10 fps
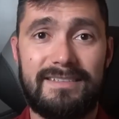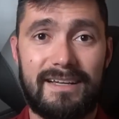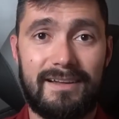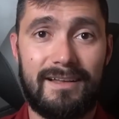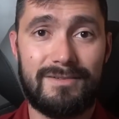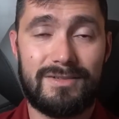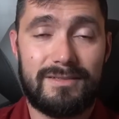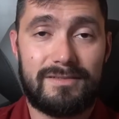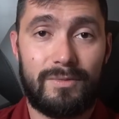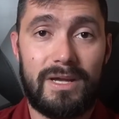technology,
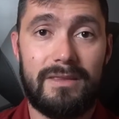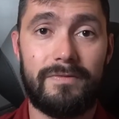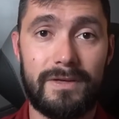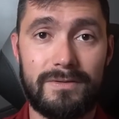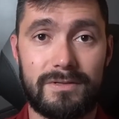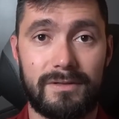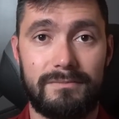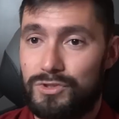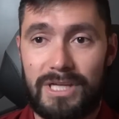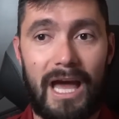it's the way of the future.
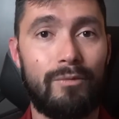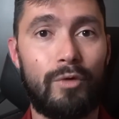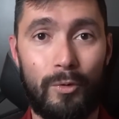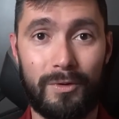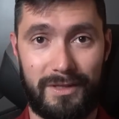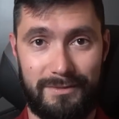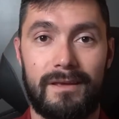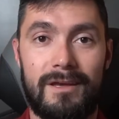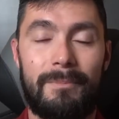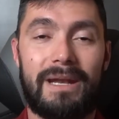Just gotta roll with it.
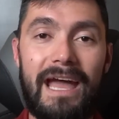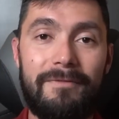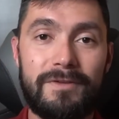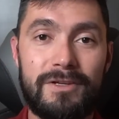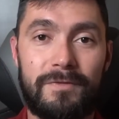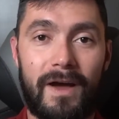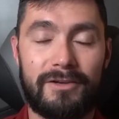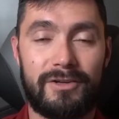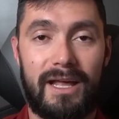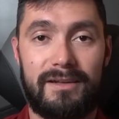But after you
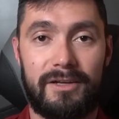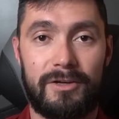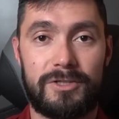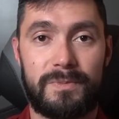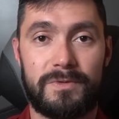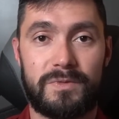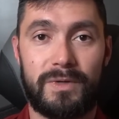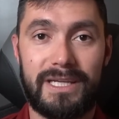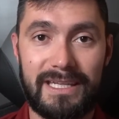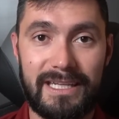find your non-negotiables,
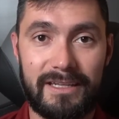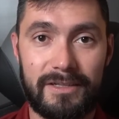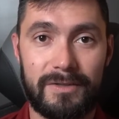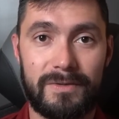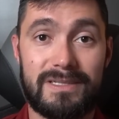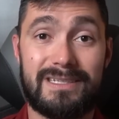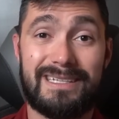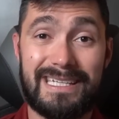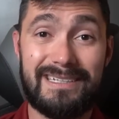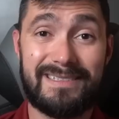what you need to do is you
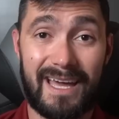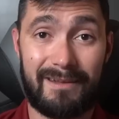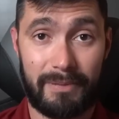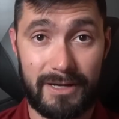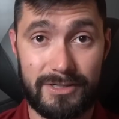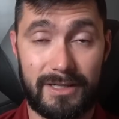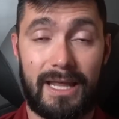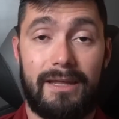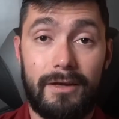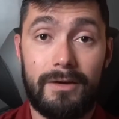need to set a budget. And
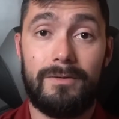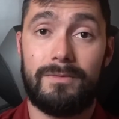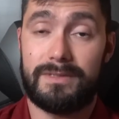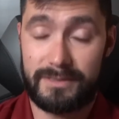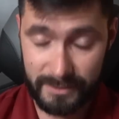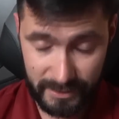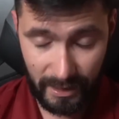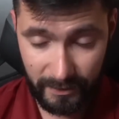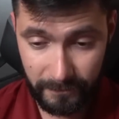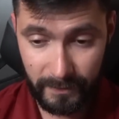I know this is
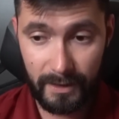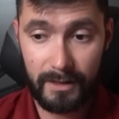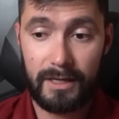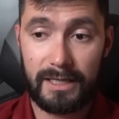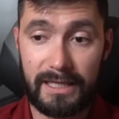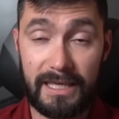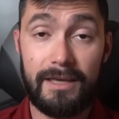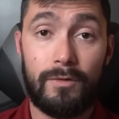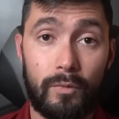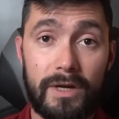tough.
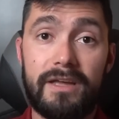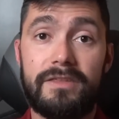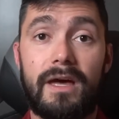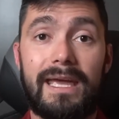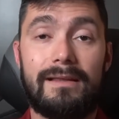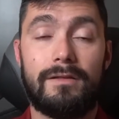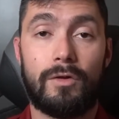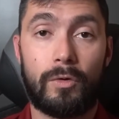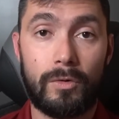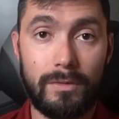Get with a
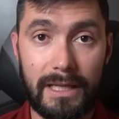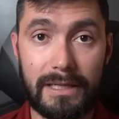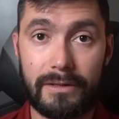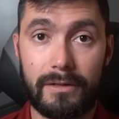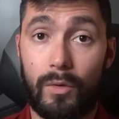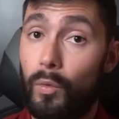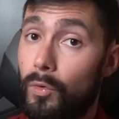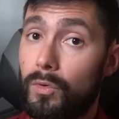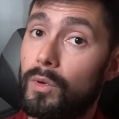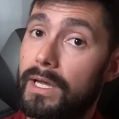local lender
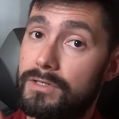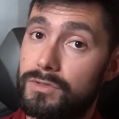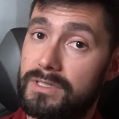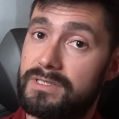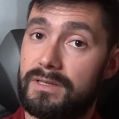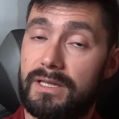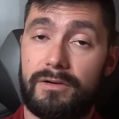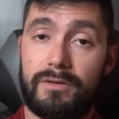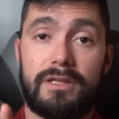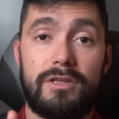or a trusted
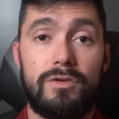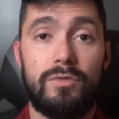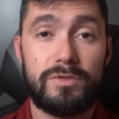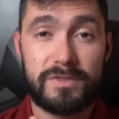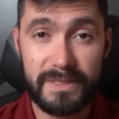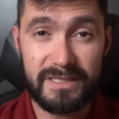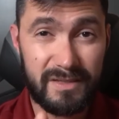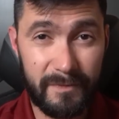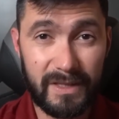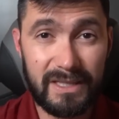lender that you
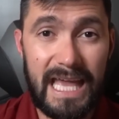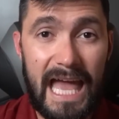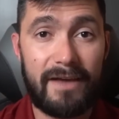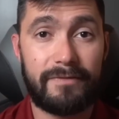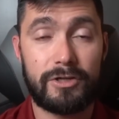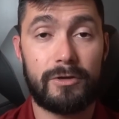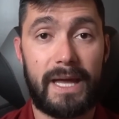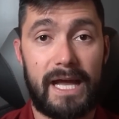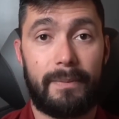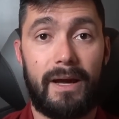specifically have in your
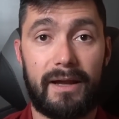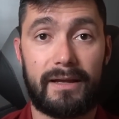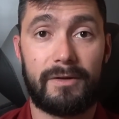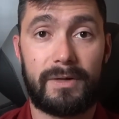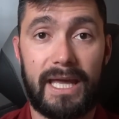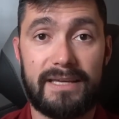back pocket, okay?